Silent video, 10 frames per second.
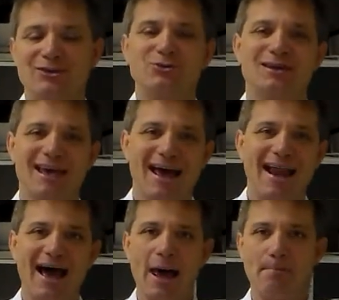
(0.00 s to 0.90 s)
You
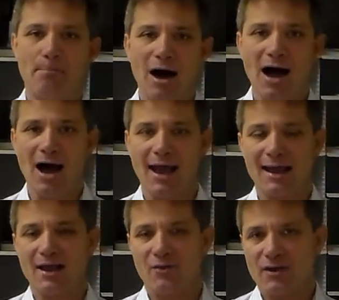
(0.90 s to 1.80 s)
cannot
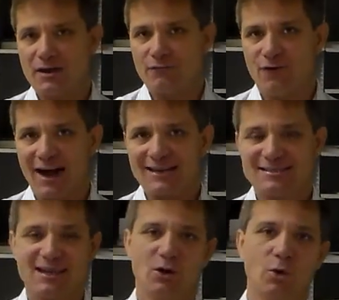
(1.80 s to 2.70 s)
buy the
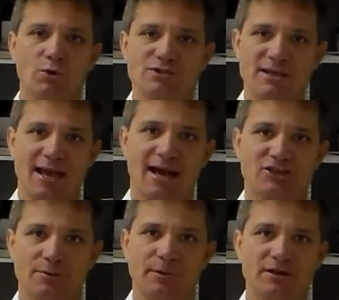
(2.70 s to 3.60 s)
device that holds the
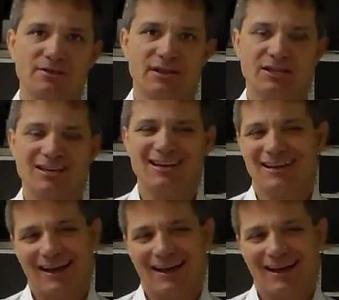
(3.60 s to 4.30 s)
actual postage.